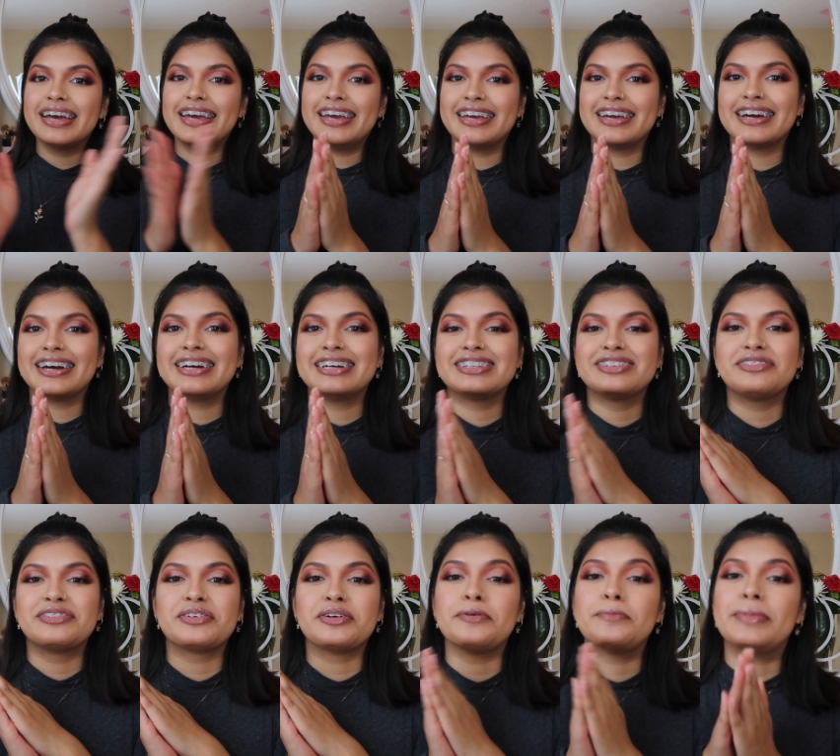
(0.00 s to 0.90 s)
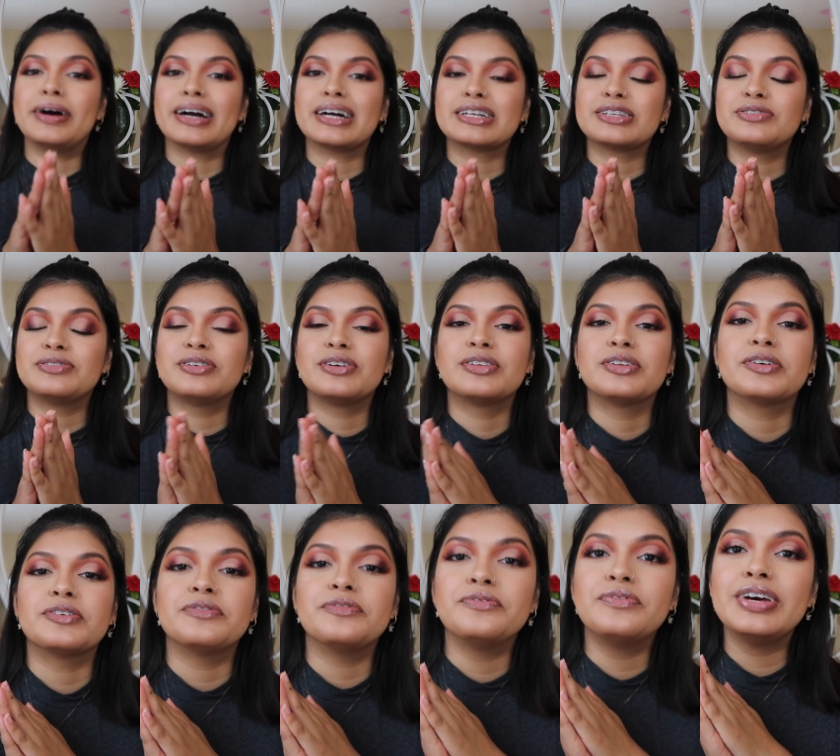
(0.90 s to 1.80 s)
Hey guys, and welcome back to
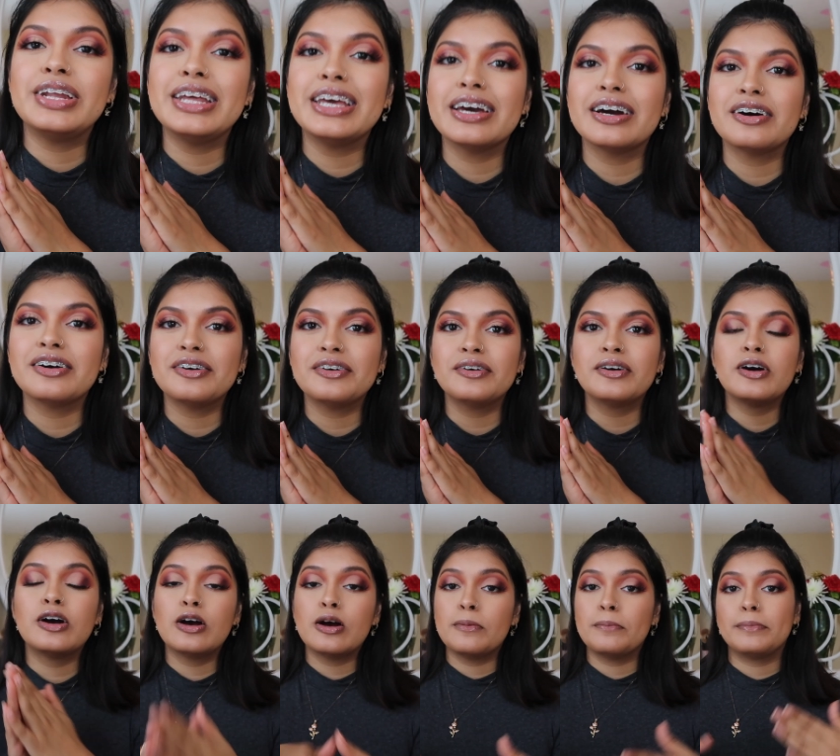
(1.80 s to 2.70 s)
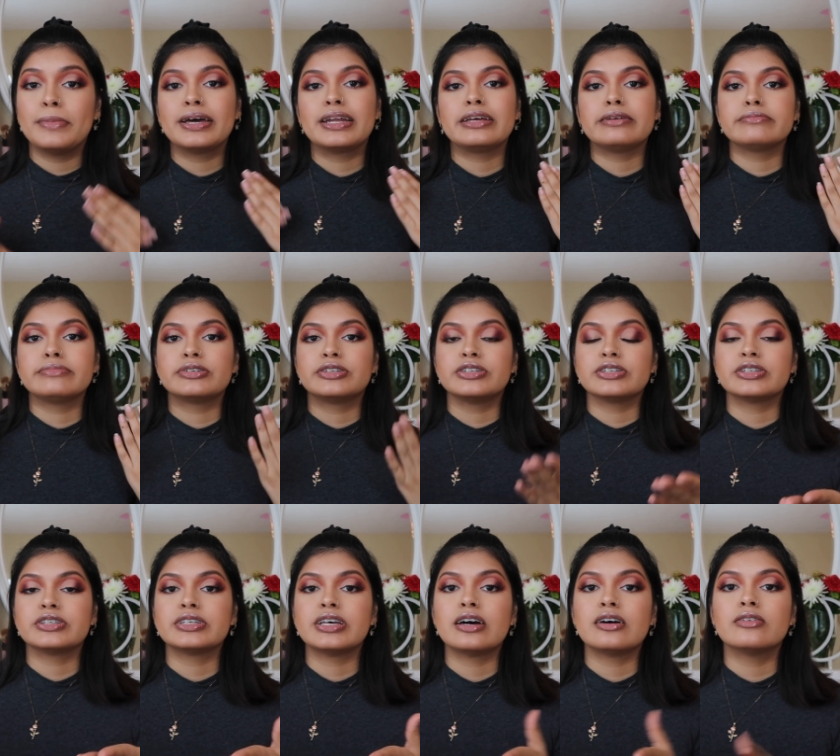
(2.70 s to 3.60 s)
another video. My name is
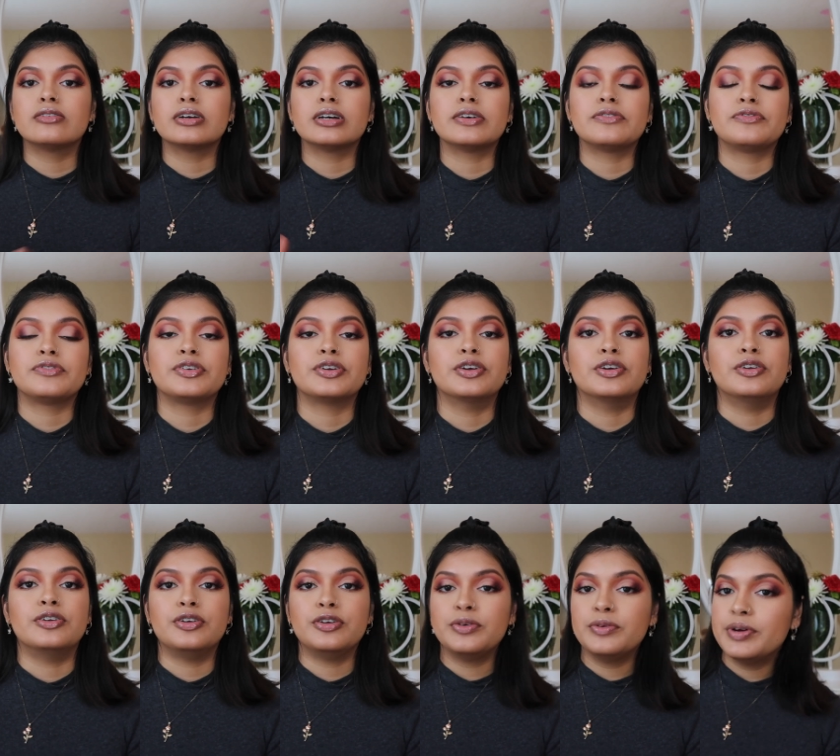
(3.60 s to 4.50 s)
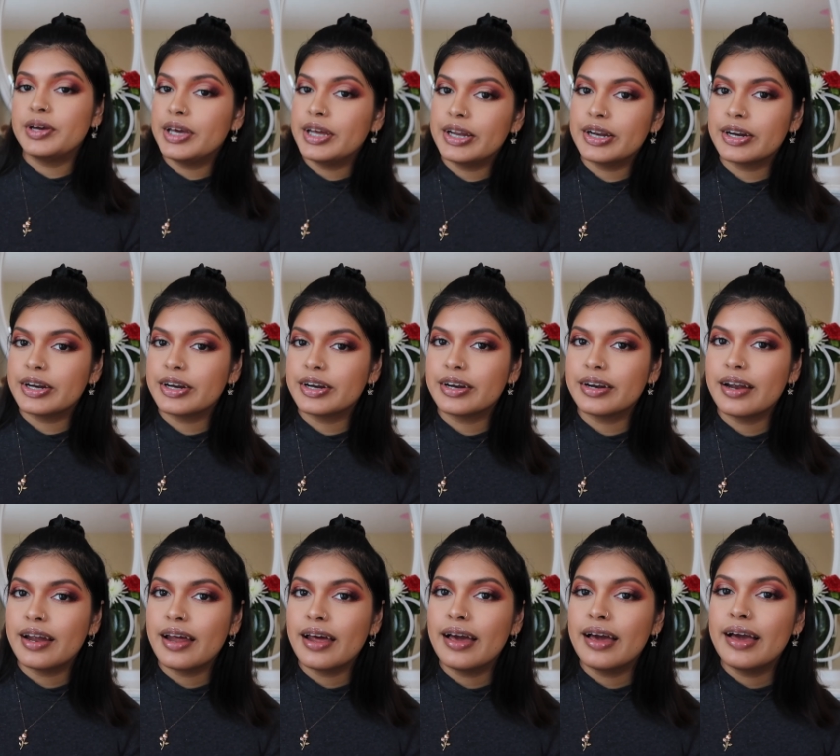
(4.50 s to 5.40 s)
Jacz if you're new here,
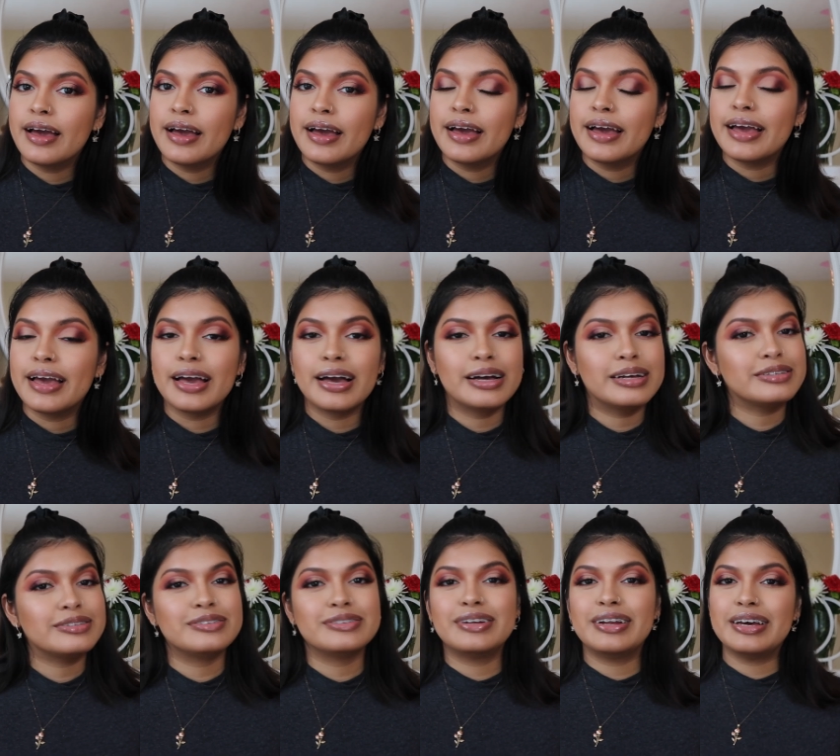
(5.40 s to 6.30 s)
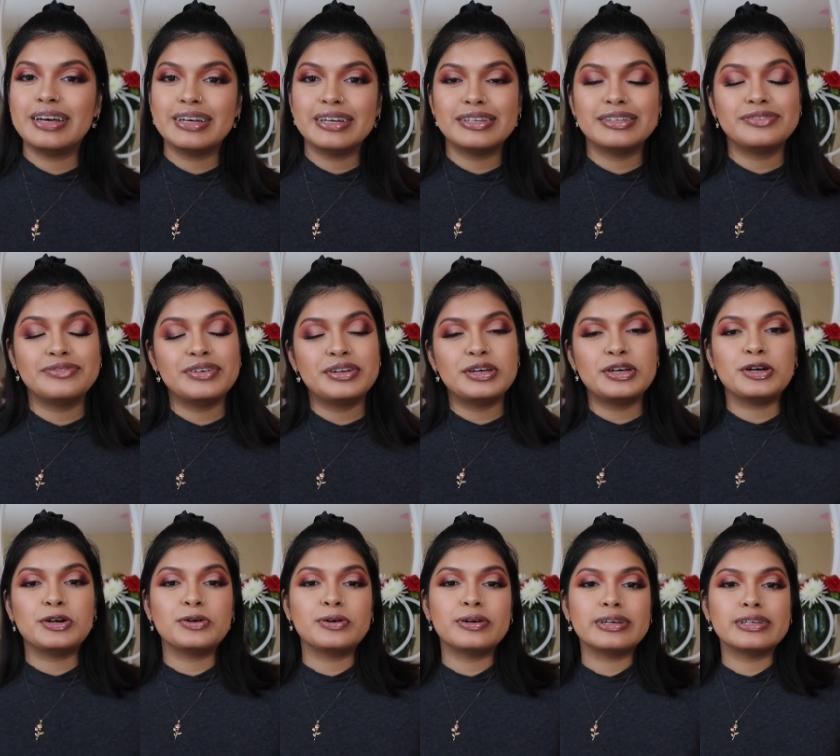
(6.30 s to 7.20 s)
and today's
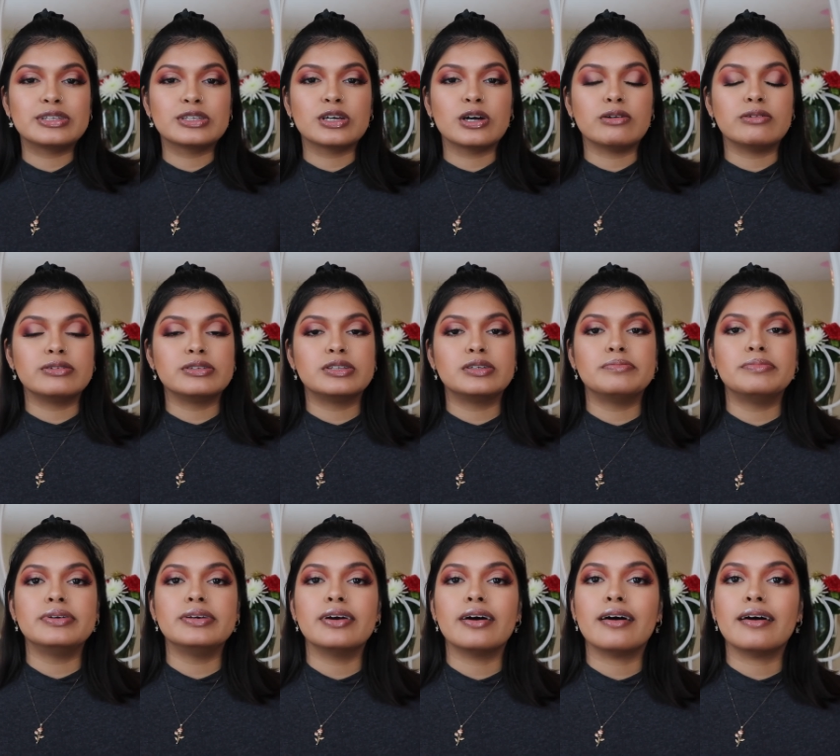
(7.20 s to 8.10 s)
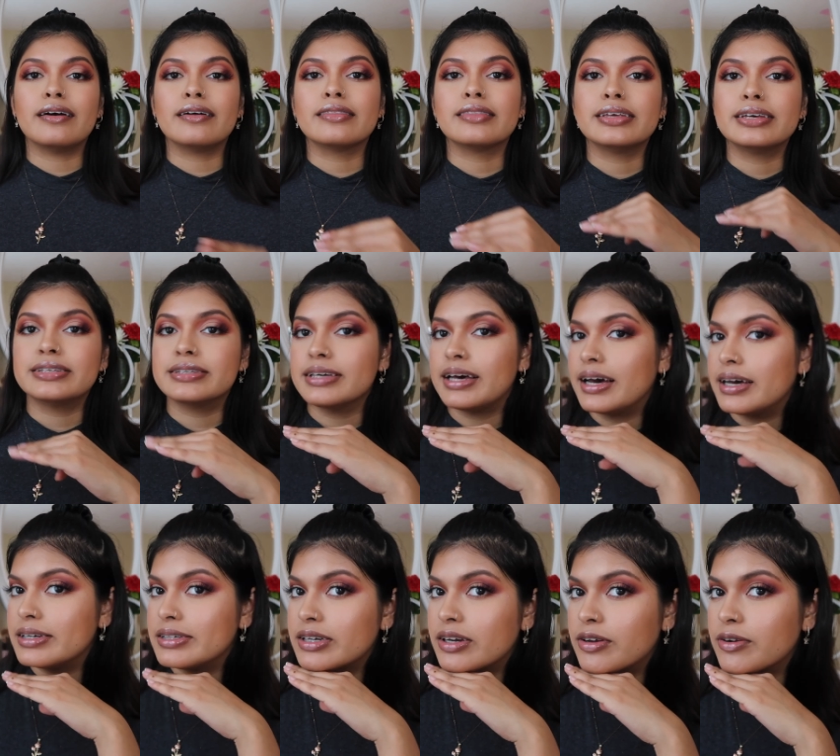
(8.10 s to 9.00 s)
video is going to be on this
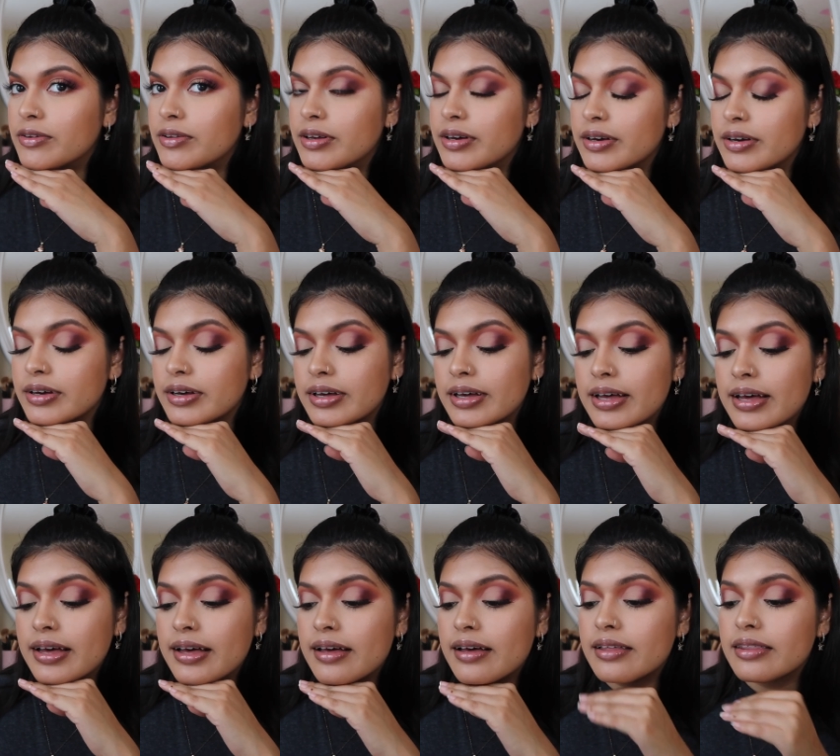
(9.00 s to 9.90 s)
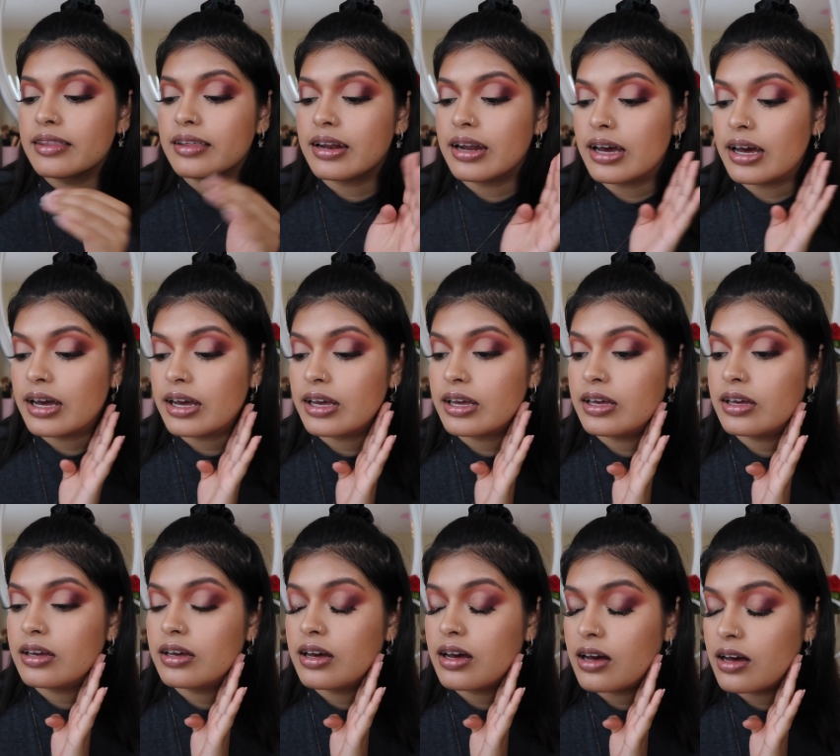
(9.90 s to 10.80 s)
eyeshadow look that I
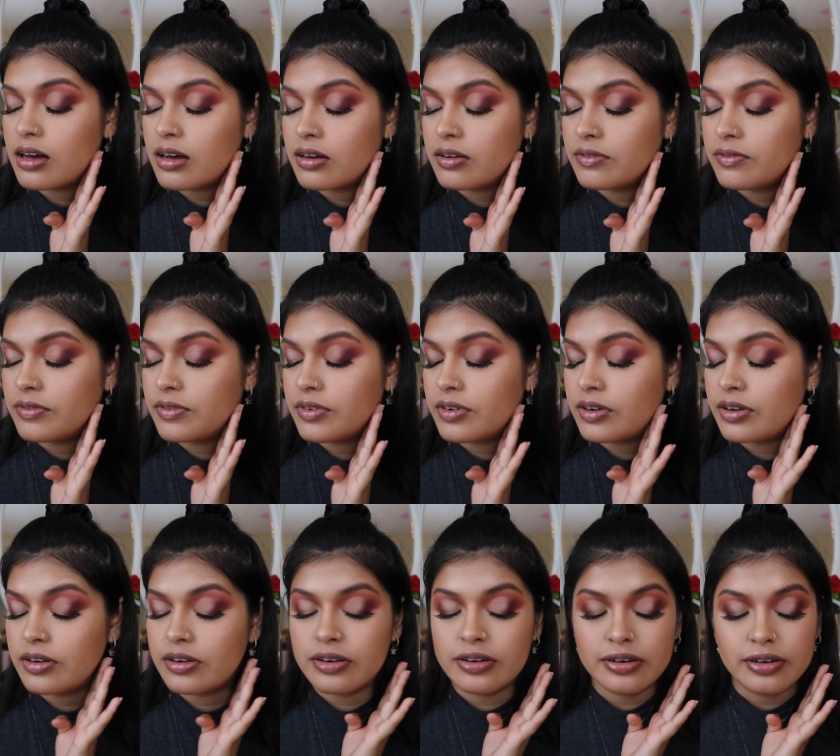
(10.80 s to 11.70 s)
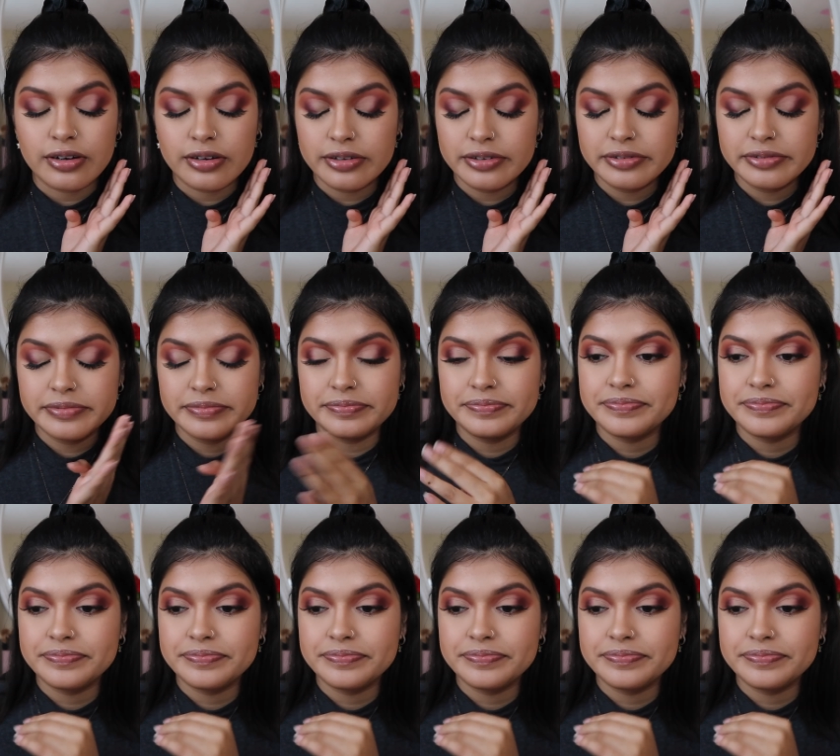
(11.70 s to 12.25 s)
have on.